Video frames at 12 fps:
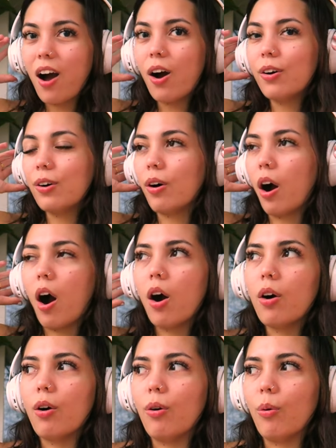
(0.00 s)
Oh,
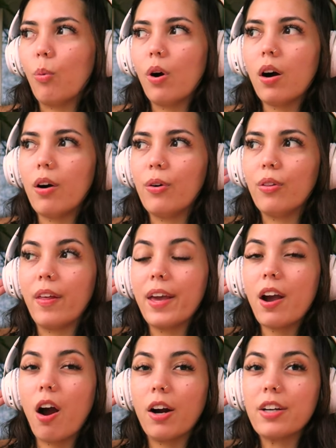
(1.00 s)
oh, whoa,
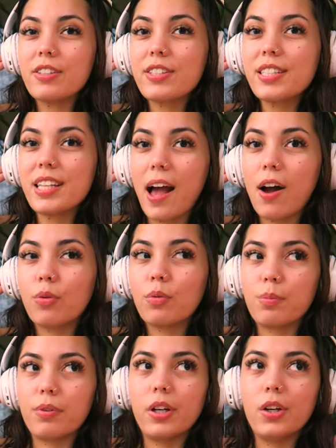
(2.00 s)
they are
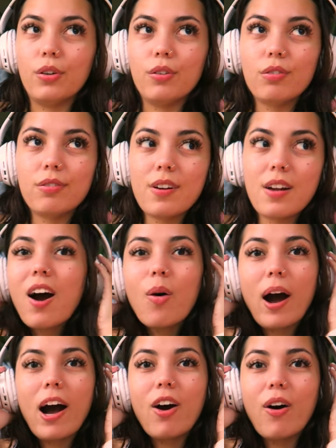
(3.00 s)
soundproof.
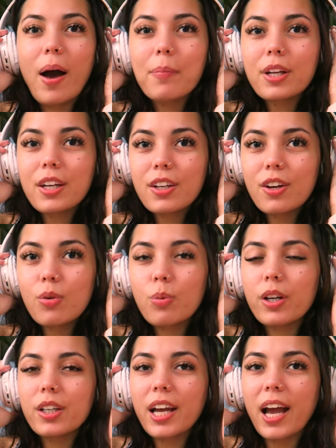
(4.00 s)
Wow, I'm gonna go
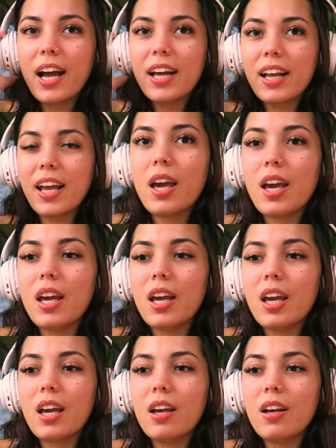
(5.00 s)
work at
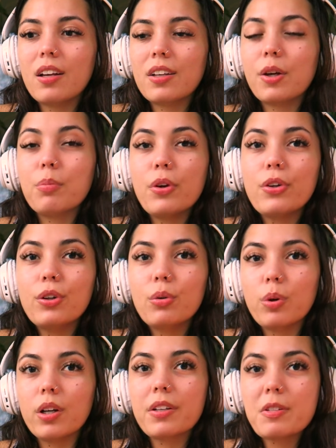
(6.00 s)
a
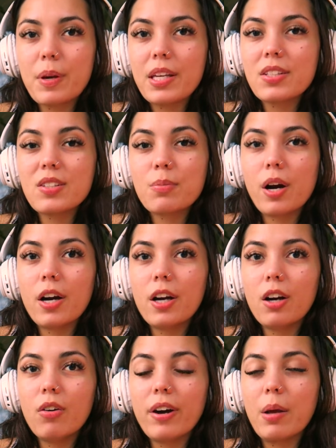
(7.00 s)
communal workspace
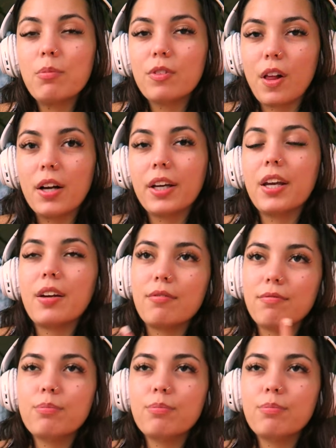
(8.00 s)
tomorrow, and I'm vlogging a